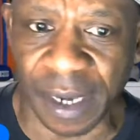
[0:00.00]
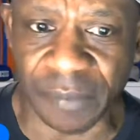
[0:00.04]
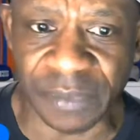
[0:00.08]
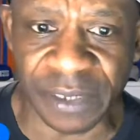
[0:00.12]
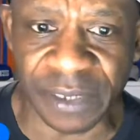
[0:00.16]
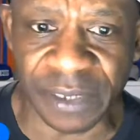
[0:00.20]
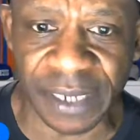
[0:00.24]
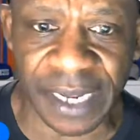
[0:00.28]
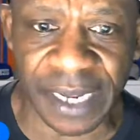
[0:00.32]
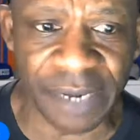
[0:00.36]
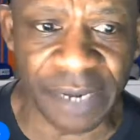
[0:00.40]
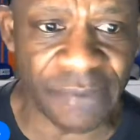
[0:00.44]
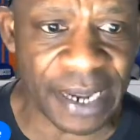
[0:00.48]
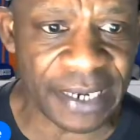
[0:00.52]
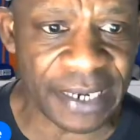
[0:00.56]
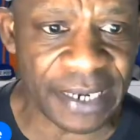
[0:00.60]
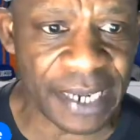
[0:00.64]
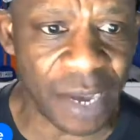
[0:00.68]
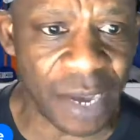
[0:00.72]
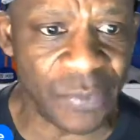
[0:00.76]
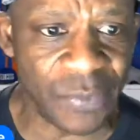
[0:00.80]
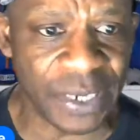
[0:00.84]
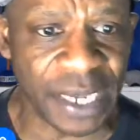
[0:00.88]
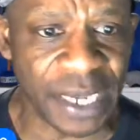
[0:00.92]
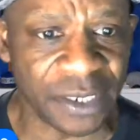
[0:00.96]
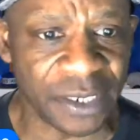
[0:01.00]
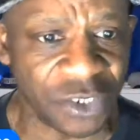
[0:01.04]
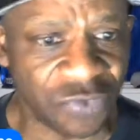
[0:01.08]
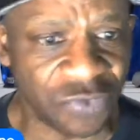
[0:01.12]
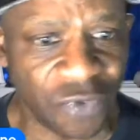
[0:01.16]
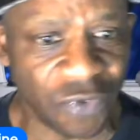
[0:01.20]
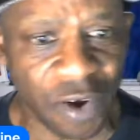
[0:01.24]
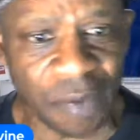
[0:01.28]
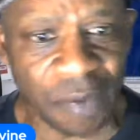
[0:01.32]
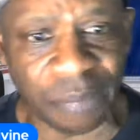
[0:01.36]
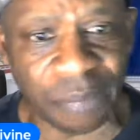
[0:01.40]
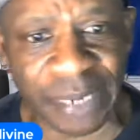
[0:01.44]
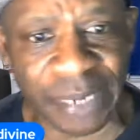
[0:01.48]
Today, right now, we got the
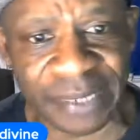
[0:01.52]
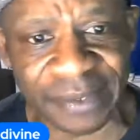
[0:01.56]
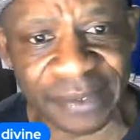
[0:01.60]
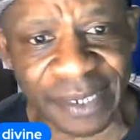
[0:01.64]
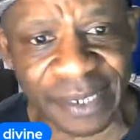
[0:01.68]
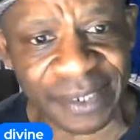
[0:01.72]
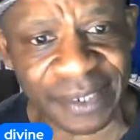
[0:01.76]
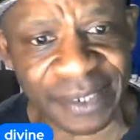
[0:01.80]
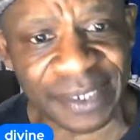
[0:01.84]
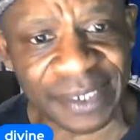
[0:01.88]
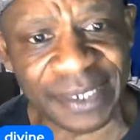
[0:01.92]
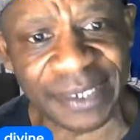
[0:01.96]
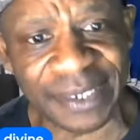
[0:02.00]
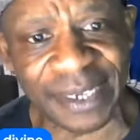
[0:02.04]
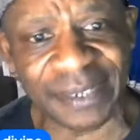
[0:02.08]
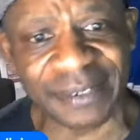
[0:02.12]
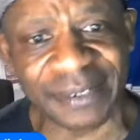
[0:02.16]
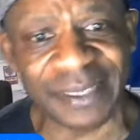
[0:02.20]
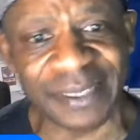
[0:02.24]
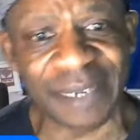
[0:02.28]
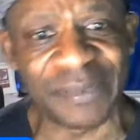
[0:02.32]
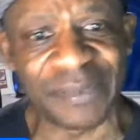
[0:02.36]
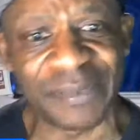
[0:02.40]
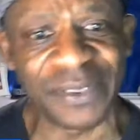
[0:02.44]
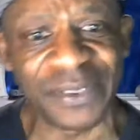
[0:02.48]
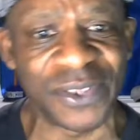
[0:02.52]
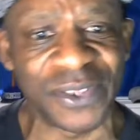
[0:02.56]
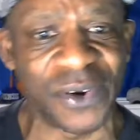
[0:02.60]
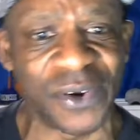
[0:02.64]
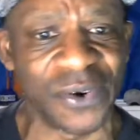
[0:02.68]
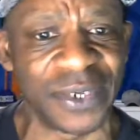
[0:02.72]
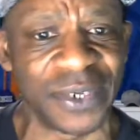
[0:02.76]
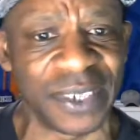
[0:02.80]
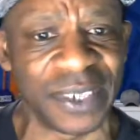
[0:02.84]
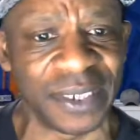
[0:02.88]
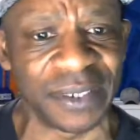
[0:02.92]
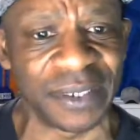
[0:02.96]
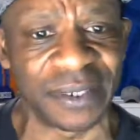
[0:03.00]
Trailblazers at the Heat at
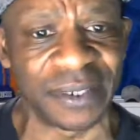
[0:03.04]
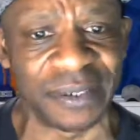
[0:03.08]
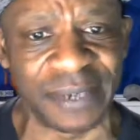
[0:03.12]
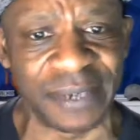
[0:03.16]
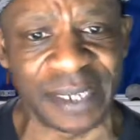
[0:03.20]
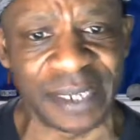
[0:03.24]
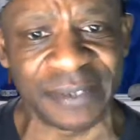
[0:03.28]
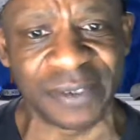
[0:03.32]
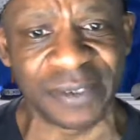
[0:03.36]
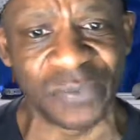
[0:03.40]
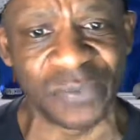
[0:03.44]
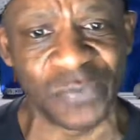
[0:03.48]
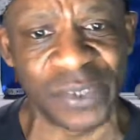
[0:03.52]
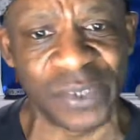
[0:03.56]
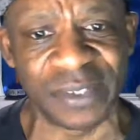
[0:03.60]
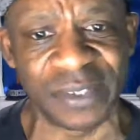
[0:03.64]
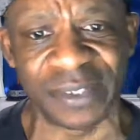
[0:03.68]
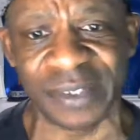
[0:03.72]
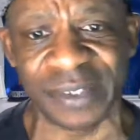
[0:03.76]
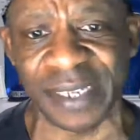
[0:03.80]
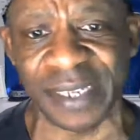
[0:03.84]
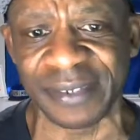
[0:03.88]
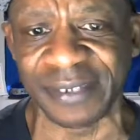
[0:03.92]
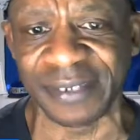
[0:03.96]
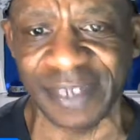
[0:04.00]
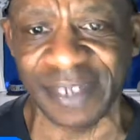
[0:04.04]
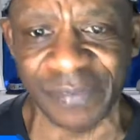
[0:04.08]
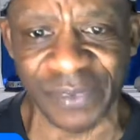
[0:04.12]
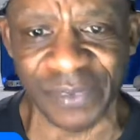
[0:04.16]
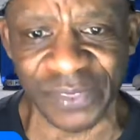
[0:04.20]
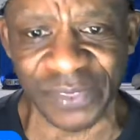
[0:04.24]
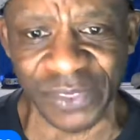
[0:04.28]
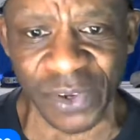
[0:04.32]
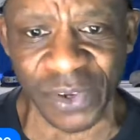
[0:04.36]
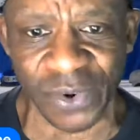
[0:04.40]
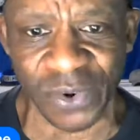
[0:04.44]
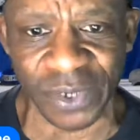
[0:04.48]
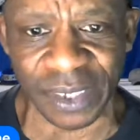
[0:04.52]
7:30, Knicks and Wizards at
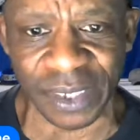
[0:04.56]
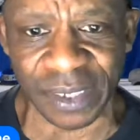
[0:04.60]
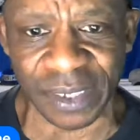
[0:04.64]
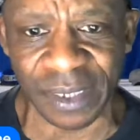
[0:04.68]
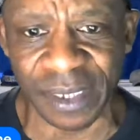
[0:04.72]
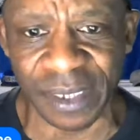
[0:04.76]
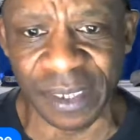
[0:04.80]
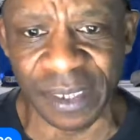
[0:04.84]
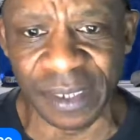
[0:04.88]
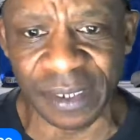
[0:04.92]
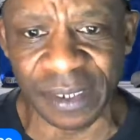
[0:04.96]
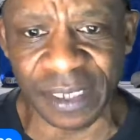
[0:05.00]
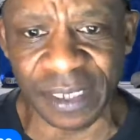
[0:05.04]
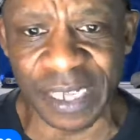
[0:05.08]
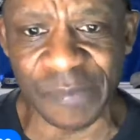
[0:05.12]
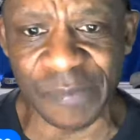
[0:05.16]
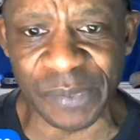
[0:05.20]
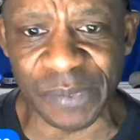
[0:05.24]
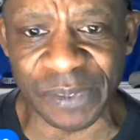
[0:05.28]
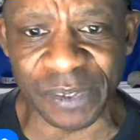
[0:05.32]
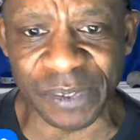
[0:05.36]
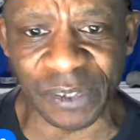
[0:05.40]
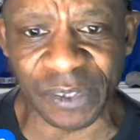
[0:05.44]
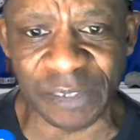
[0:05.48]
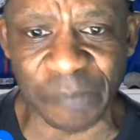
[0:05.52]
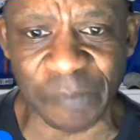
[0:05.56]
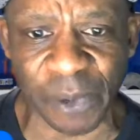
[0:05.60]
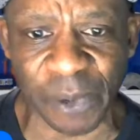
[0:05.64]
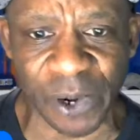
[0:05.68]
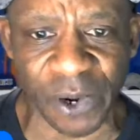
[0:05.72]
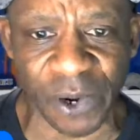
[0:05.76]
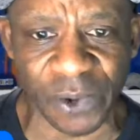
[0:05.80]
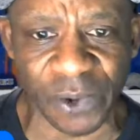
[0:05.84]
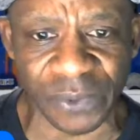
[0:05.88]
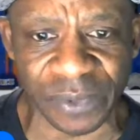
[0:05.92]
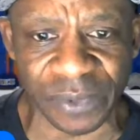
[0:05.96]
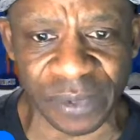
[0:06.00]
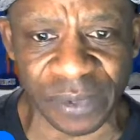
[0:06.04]
7:30, Clippers and
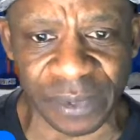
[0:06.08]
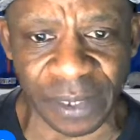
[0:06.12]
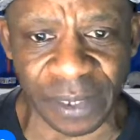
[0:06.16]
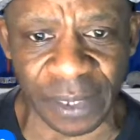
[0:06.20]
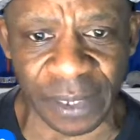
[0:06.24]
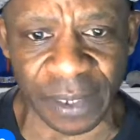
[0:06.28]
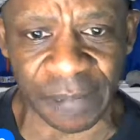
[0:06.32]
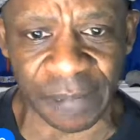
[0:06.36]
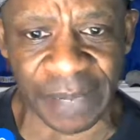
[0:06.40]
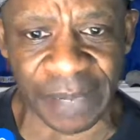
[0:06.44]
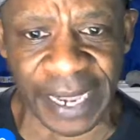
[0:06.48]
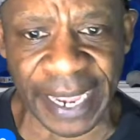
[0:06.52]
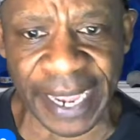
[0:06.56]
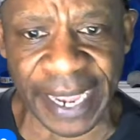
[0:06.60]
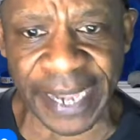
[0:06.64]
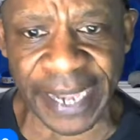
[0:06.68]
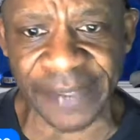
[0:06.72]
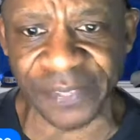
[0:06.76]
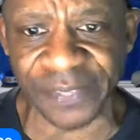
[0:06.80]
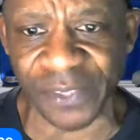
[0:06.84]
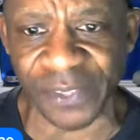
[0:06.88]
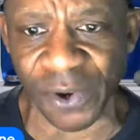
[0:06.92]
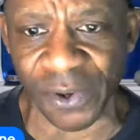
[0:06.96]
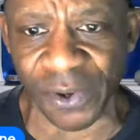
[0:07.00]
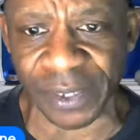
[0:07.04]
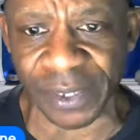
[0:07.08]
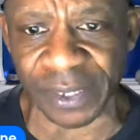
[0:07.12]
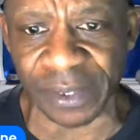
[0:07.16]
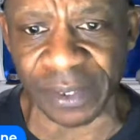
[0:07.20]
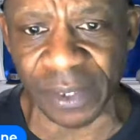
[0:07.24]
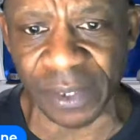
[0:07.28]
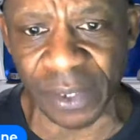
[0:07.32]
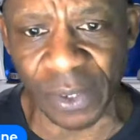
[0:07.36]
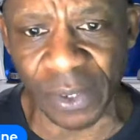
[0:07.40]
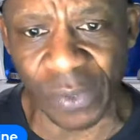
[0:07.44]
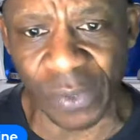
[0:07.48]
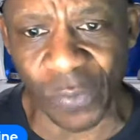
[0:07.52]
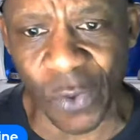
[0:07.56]
Spurs at 8:30,
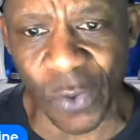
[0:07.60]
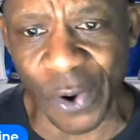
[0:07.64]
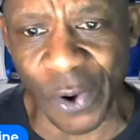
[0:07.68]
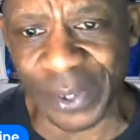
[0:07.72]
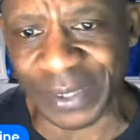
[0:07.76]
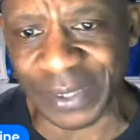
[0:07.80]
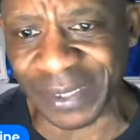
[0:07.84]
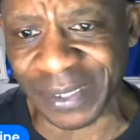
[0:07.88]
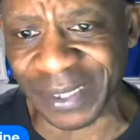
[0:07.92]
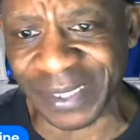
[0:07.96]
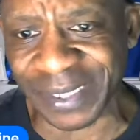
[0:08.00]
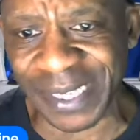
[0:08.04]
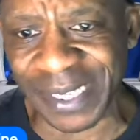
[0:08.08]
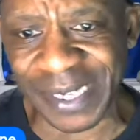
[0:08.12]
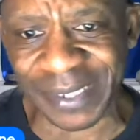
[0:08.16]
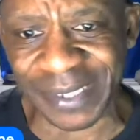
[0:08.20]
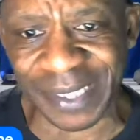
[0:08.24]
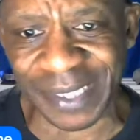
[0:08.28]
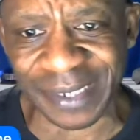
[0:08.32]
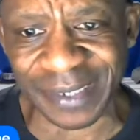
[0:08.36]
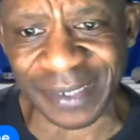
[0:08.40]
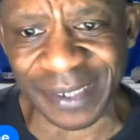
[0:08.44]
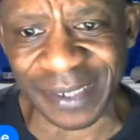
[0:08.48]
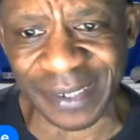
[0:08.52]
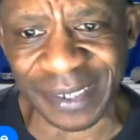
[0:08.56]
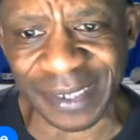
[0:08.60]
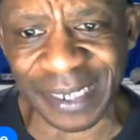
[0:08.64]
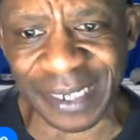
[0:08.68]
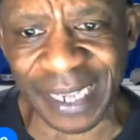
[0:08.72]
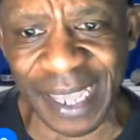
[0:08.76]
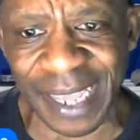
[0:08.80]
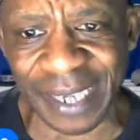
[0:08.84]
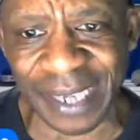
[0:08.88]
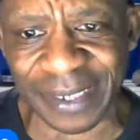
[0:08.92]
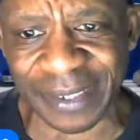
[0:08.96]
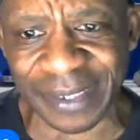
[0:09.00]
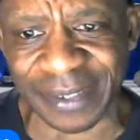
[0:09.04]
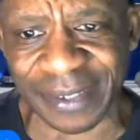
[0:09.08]
Warriors and Kings at 10
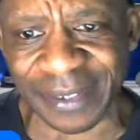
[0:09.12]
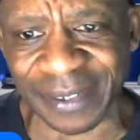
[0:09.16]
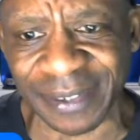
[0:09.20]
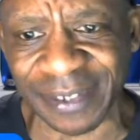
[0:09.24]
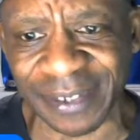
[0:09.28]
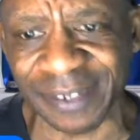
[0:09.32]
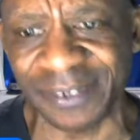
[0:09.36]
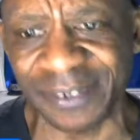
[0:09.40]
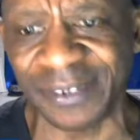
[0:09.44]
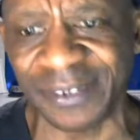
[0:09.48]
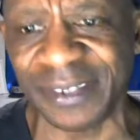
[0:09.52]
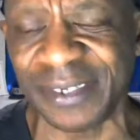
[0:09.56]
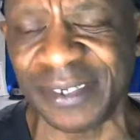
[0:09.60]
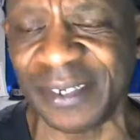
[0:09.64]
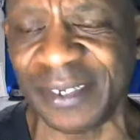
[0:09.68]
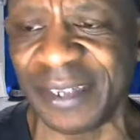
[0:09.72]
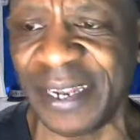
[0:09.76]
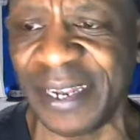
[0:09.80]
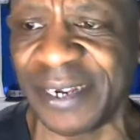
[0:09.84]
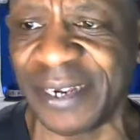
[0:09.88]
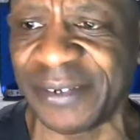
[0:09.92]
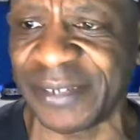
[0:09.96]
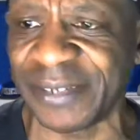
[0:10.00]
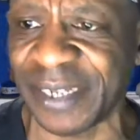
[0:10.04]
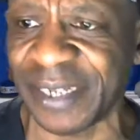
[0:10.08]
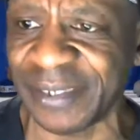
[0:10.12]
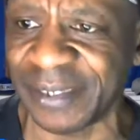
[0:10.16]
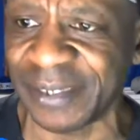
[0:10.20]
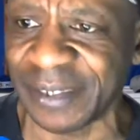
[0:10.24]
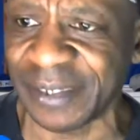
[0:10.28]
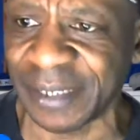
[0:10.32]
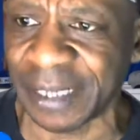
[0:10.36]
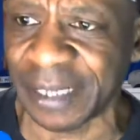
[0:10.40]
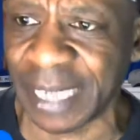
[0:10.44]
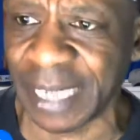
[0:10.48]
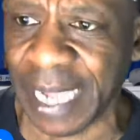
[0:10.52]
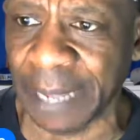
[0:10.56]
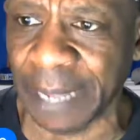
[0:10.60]
o'clock, and the Sixers and the Lakers at 10
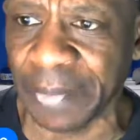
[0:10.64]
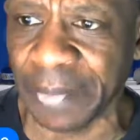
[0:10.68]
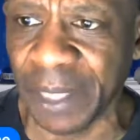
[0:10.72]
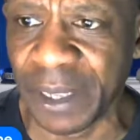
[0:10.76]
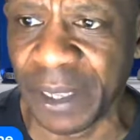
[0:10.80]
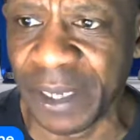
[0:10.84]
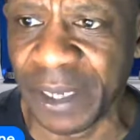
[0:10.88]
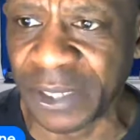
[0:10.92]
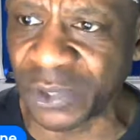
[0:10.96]
o'clock.